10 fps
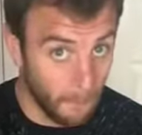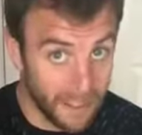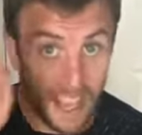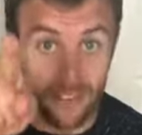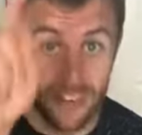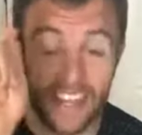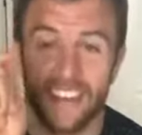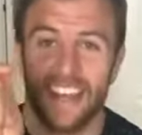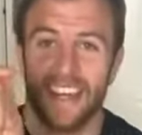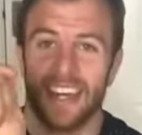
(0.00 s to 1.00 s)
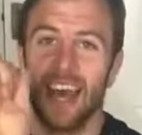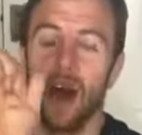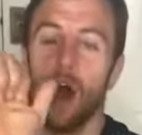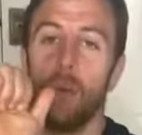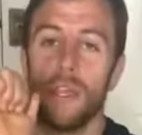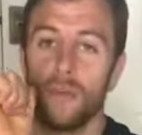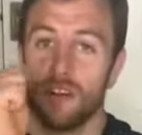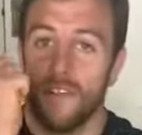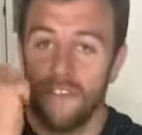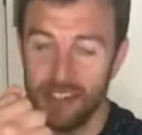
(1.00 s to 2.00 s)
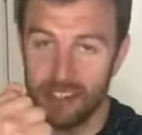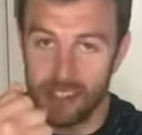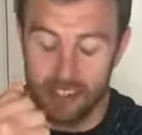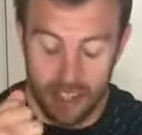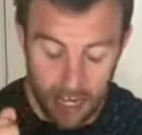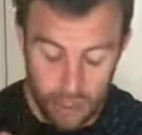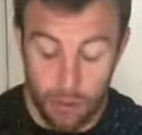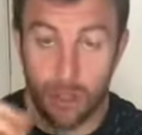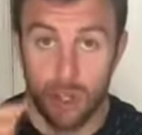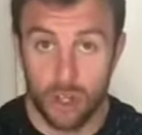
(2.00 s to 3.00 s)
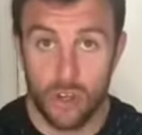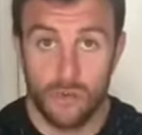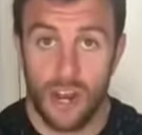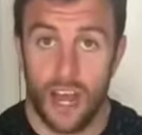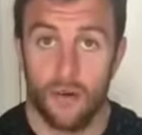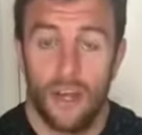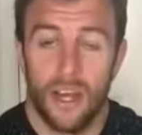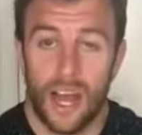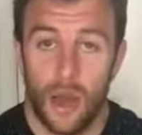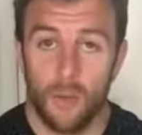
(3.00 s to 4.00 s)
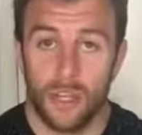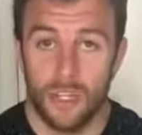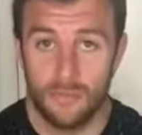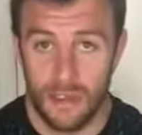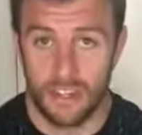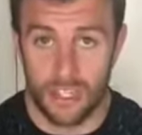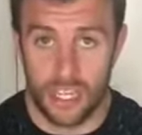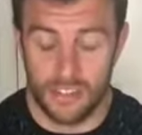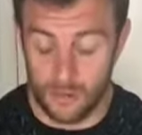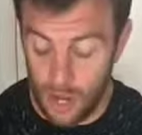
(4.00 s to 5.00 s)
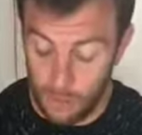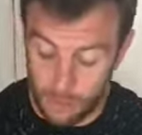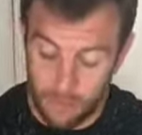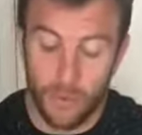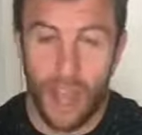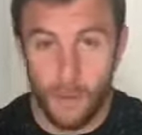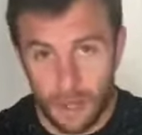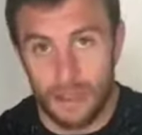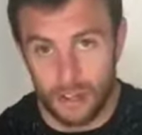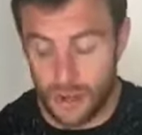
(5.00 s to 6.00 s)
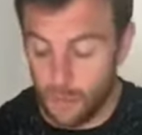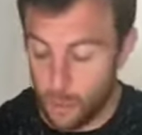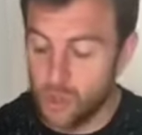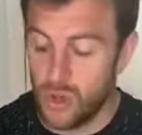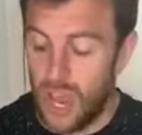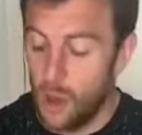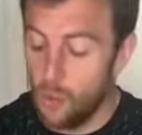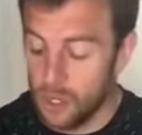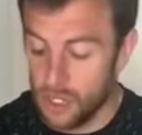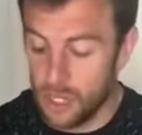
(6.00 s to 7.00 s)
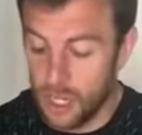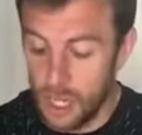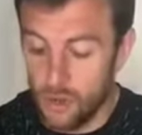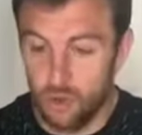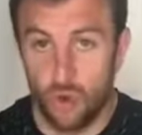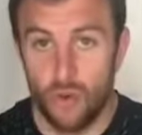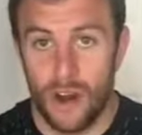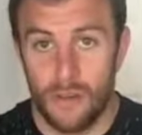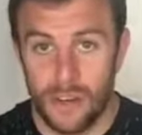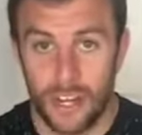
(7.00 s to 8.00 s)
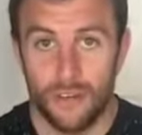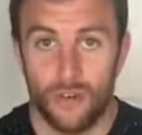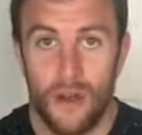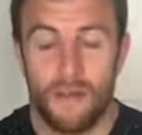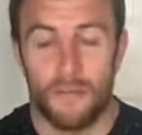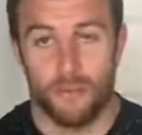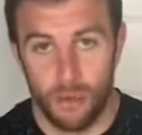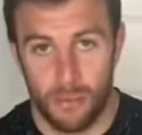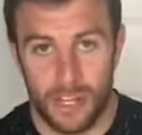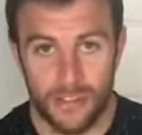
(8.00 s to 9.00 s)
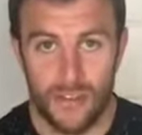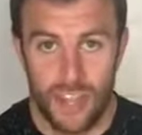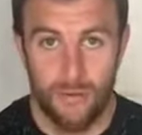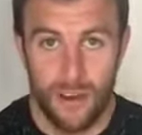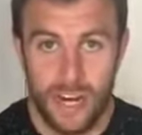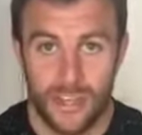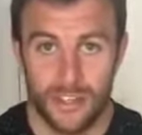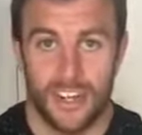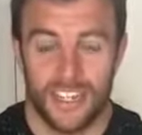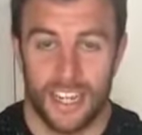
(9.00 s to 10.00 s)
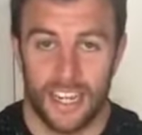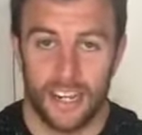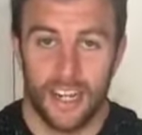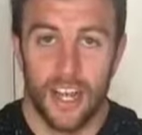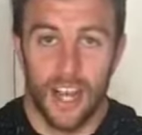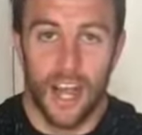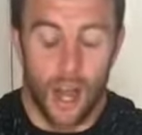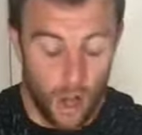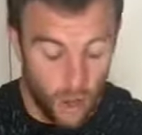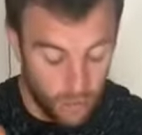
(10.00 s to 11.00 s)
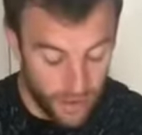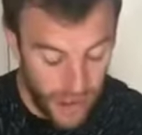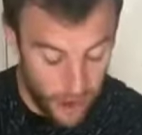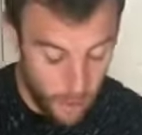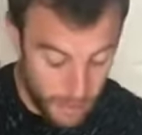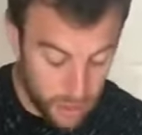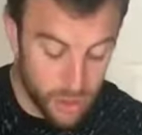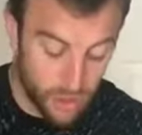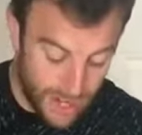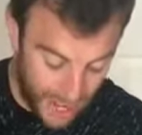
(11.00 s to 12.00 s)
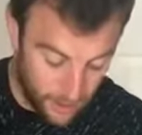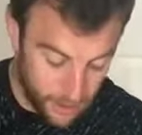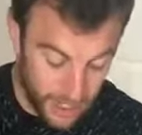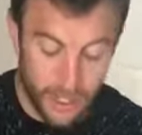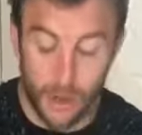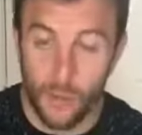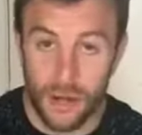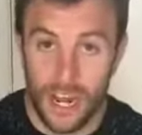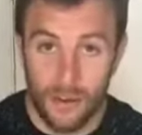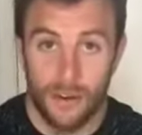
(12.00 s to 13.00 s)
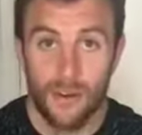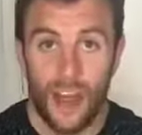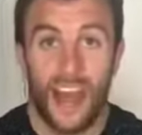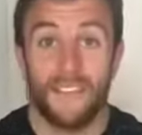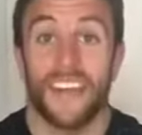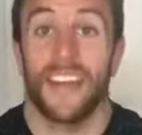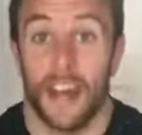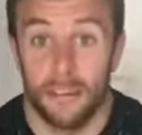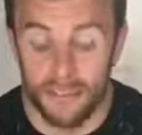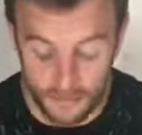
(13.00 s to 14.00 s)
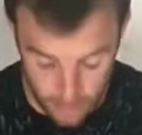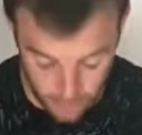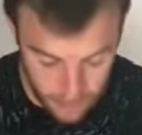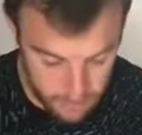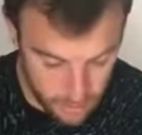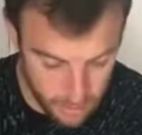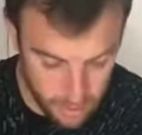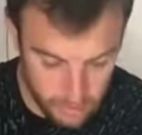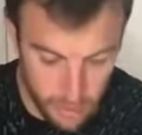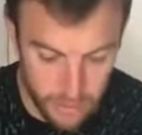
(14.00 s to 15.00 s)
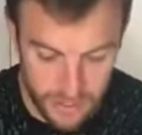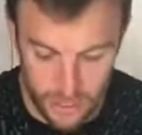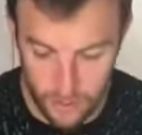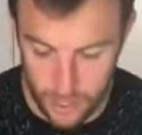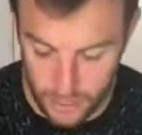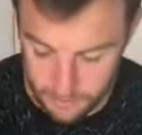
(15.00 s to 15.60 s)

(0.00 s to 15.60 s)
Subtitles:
Yes, exactly. We use our fists. So I'm going to show you now how we're going to measure this, or how we're going to measure it, but also how we're going to draw around it and draw around it properly so you get a really good idea of how much you're allowed, and I don't want anyone not having enough. All right, so we're going to move these out of the way.